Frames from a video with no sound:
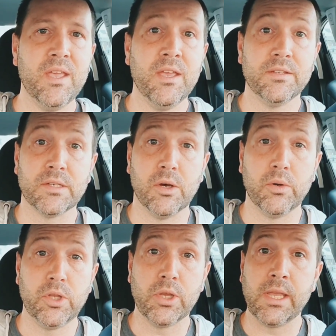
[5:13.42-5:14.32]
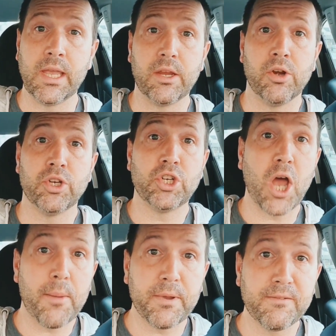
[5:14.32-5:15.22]
So you can get your
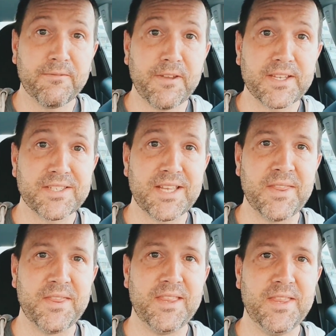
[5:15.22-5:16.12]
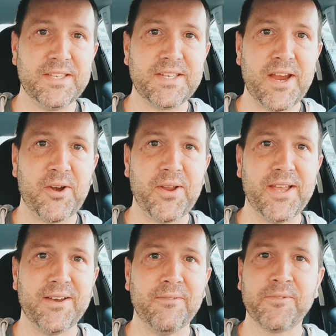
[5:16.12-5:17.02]
shopping fix in this
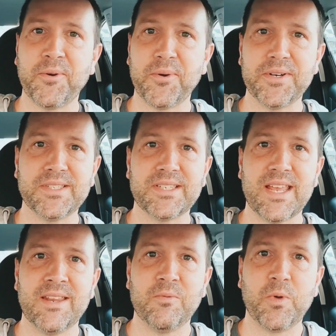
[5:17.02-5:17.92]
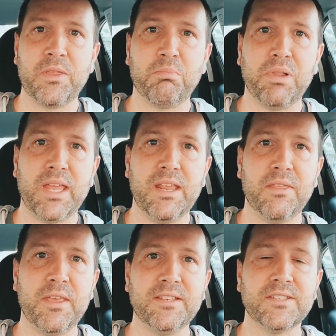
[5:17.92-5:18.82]
area, of course, and with plenty of
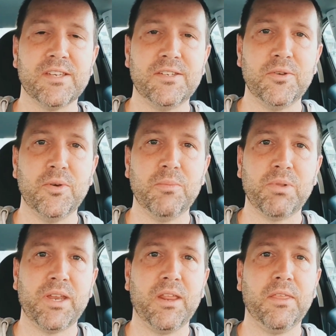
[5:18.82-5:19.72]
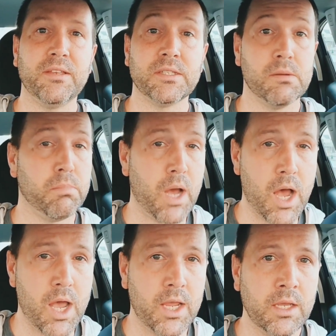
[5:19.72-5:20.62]
things to do, plenty of things to
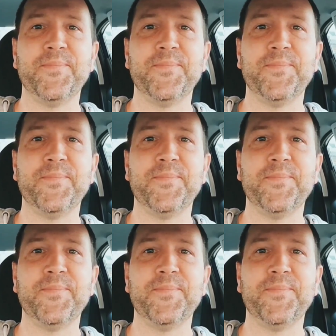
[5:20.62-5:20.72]
buy.